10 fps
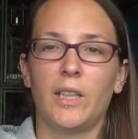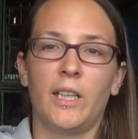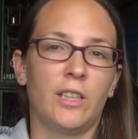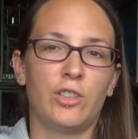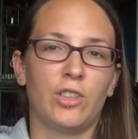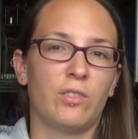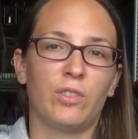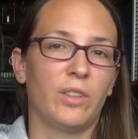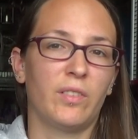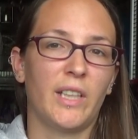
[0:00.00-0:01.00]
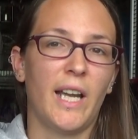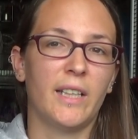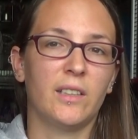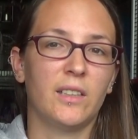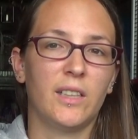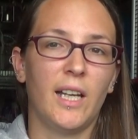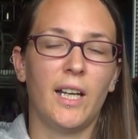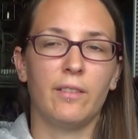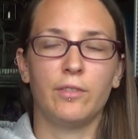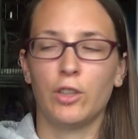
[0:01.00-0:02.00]
and it's just really, really handy to
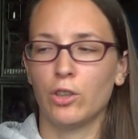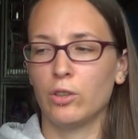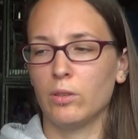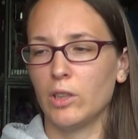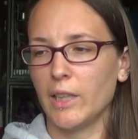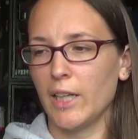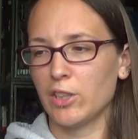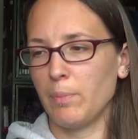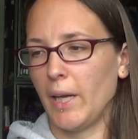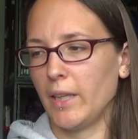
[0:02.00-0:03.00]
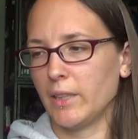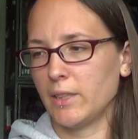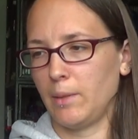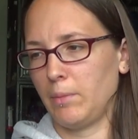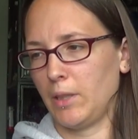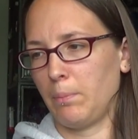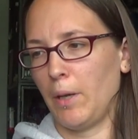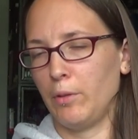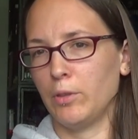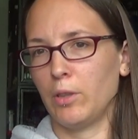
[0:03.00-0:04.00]
have. You can actually buy like styptic
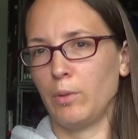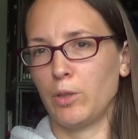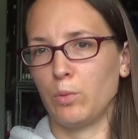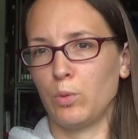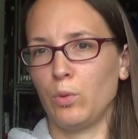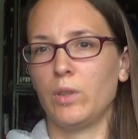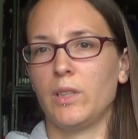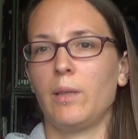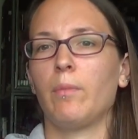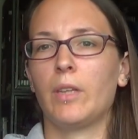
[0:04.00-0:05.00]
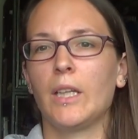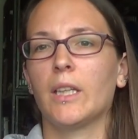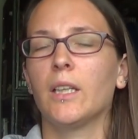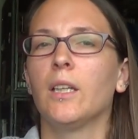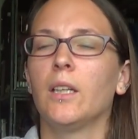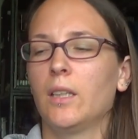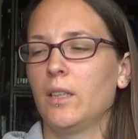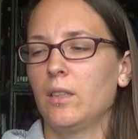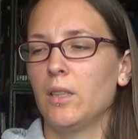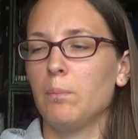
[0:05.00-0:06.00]
powder, which will do the same thing,
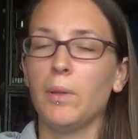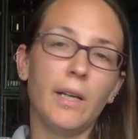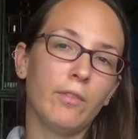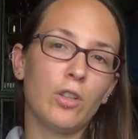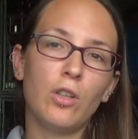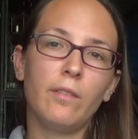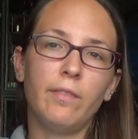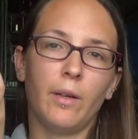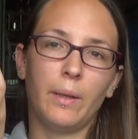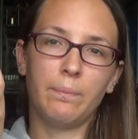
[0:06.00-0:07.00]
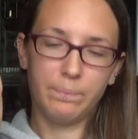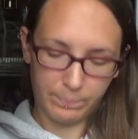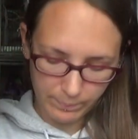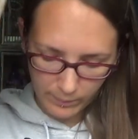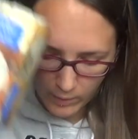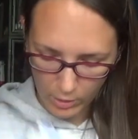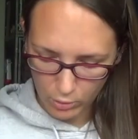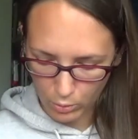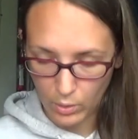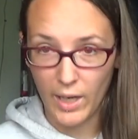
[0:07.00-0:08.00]
but I've got cornflour,
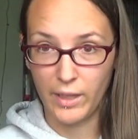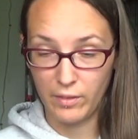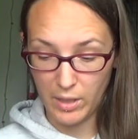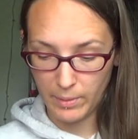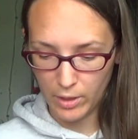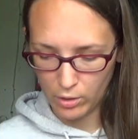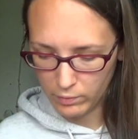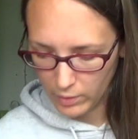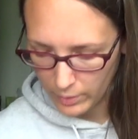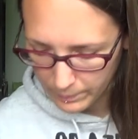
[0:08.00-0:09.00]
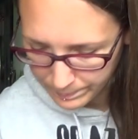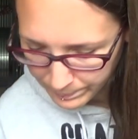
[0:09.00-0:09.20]
so highly recommend cornflour.